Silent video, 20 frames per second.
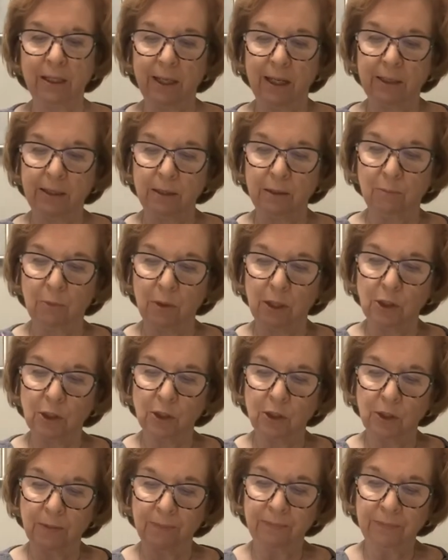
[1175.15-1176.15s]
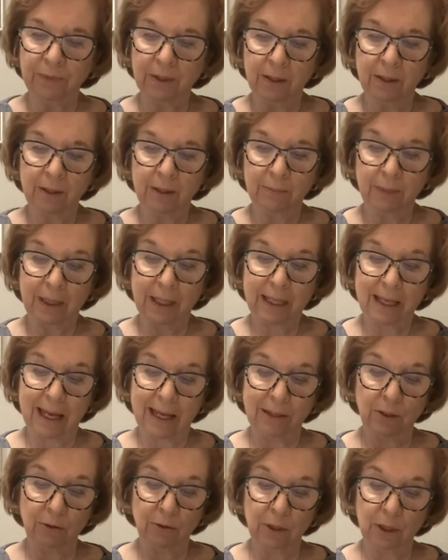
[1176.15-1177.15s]
out of the brush. But
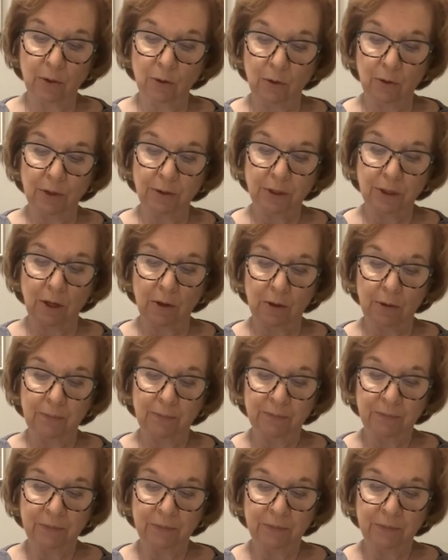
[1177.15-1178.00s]
again, you can also